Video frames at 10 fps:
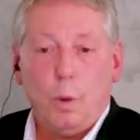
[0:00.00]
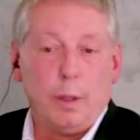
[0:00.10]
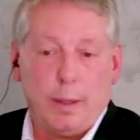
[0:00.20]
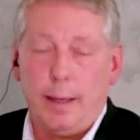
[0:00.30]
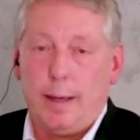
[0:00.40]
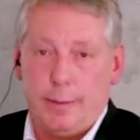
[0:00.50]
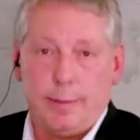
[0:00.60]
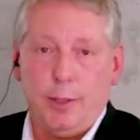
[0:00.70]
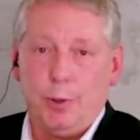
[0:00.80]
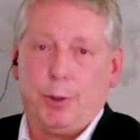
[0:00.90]
Well, I
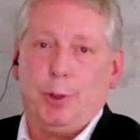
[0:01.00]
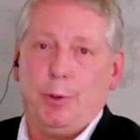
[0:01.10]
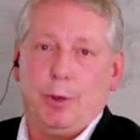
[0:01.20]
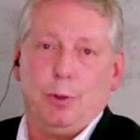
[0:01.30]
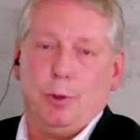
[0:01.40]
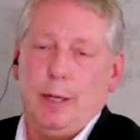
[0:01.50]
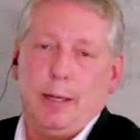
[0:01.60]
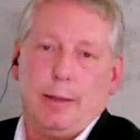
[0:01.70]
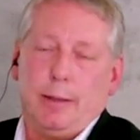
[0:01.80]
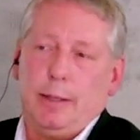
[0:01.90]
tend to agree with Laurent.
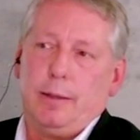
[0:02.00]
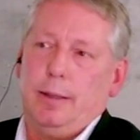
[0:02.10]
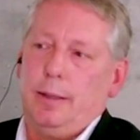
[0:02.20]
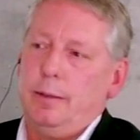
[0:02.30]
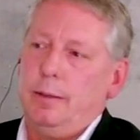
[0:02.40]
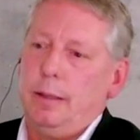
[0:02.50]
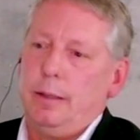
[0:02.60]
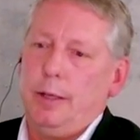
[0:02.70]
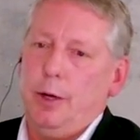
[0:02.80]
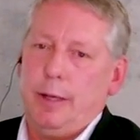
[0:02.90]
I think that,
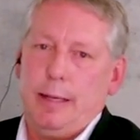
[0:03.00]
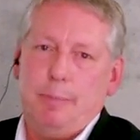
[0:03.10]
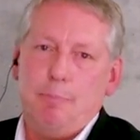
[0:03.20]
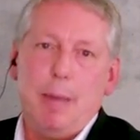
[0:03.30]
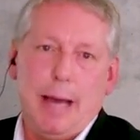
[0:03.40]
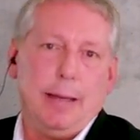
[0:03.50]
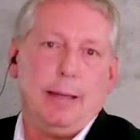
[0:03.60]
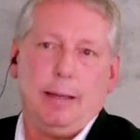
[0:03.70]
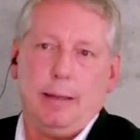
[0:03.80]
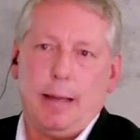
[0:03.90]
you know, in
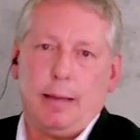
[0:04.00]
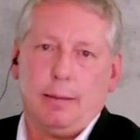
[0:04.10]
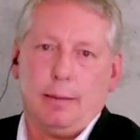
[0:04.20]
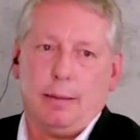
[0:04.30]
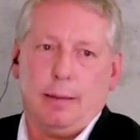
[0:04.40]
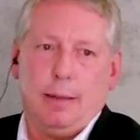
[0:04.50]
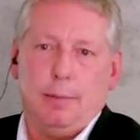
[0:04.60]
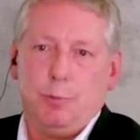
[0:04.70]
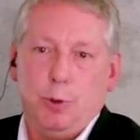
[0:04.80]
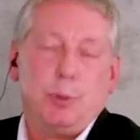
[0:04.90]
many
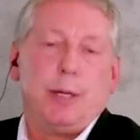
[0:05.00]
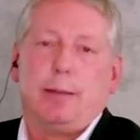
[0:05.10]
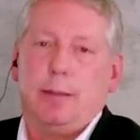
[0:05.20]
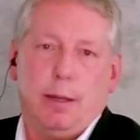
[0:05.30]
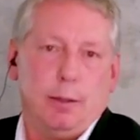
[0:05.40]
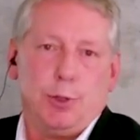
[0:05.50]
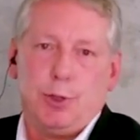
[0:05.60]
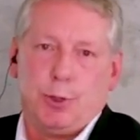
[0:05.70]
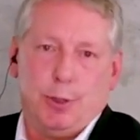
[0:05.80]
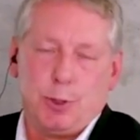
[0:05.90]
new
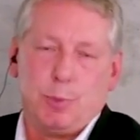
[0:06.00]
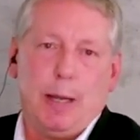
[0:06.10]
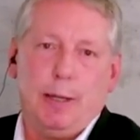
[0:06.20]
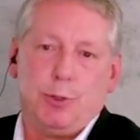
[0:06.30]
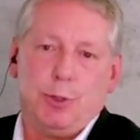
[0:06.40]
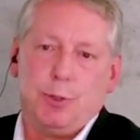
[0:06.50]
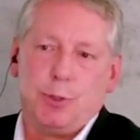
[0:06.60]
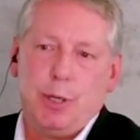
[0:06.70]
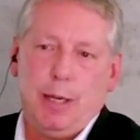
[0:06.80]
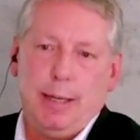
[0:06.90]
technologies or
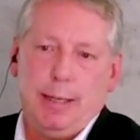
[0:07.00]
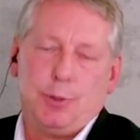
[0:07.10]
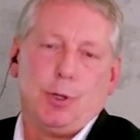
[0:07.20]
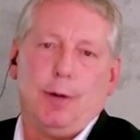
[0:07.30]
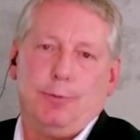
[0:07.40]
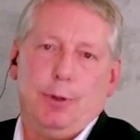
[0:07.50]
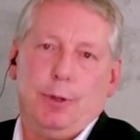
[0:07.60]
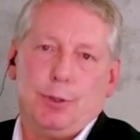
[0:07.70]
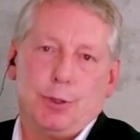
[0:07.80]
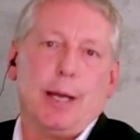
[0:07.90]
expansions, it's often
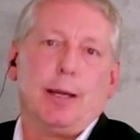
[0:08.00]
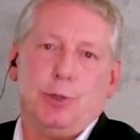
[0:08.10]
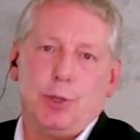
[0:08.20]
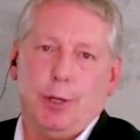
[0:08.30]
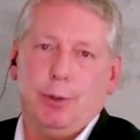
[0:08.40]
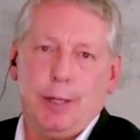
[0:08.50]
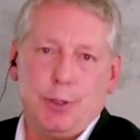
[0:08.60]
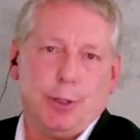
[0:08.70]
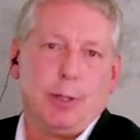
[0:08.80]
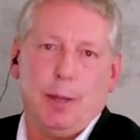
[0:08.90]
the second
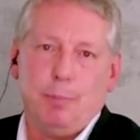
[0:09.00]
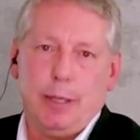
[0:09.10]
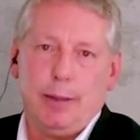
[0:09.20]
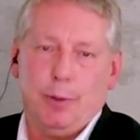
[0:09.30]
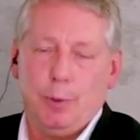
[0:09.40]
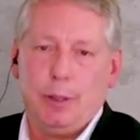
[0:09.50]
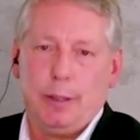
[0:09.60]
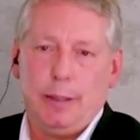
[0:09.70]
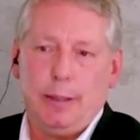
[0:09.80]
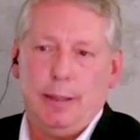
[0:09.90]
generation company that
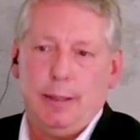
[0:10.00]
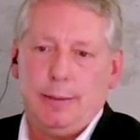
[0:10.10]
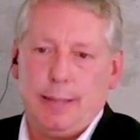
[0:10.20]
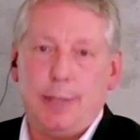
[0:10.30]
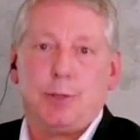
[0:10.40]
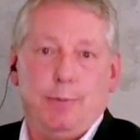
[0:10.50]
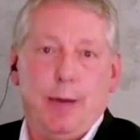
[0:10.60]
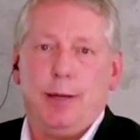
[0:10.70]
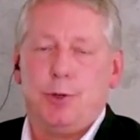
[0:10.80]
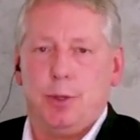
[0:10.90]
really takes
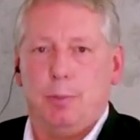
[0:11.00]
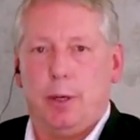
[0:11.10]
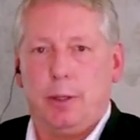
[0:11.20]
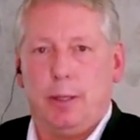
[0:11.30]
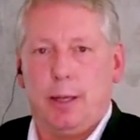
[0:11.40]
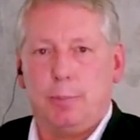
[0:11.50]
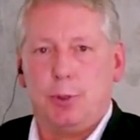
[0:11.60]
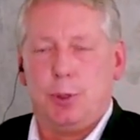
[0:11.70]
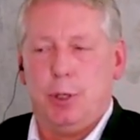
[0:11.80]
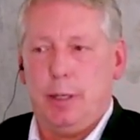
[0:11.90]
advantage of the market
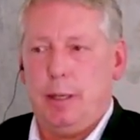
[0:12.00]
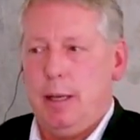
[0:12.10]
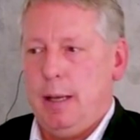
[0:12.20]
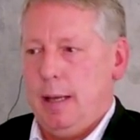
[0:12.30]
opportunity.